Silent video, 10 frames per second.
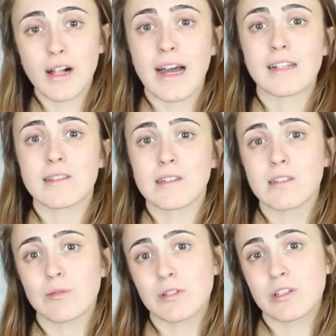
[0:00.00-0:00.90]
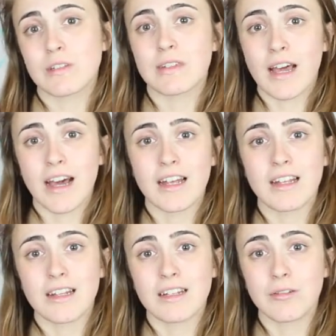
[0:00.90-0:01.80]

AdSense, which is an ad,